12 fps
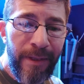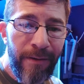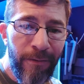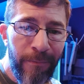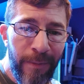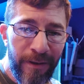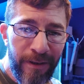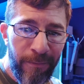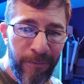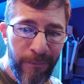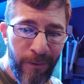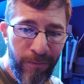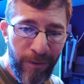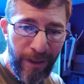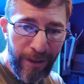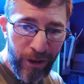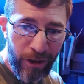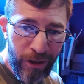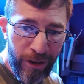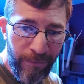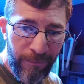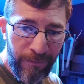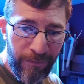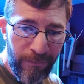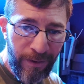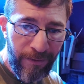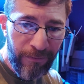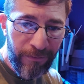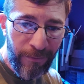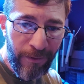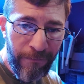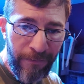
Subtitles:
we've built up some good relationships. We have some good